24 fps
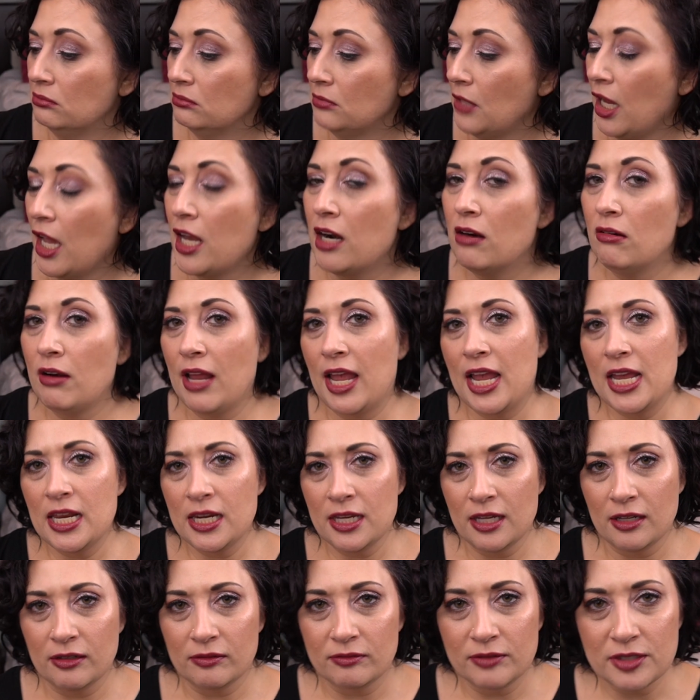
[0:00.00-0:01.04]
I don't hate
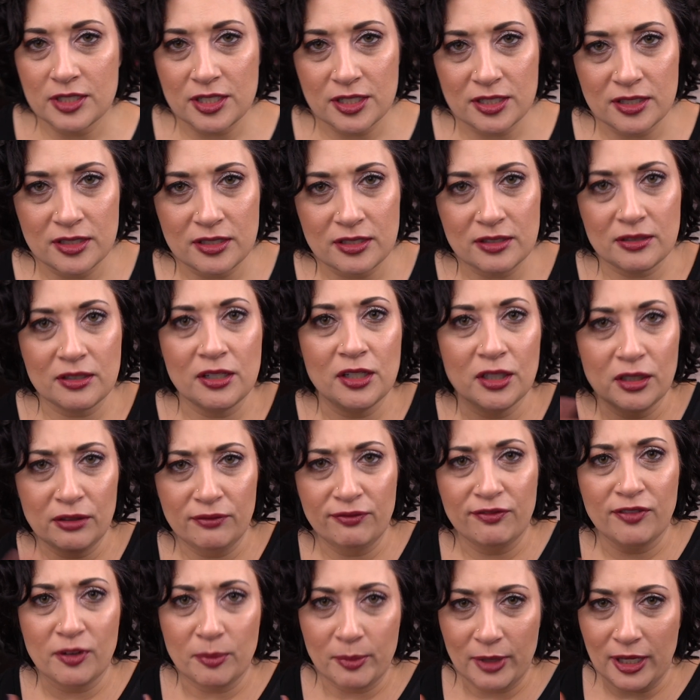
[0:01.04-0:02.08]
it, which is good
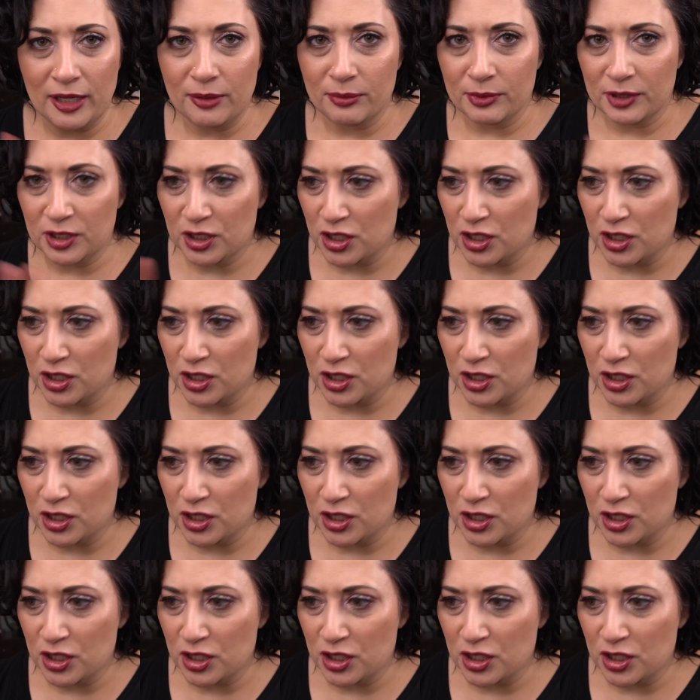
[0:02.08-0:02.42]
for me with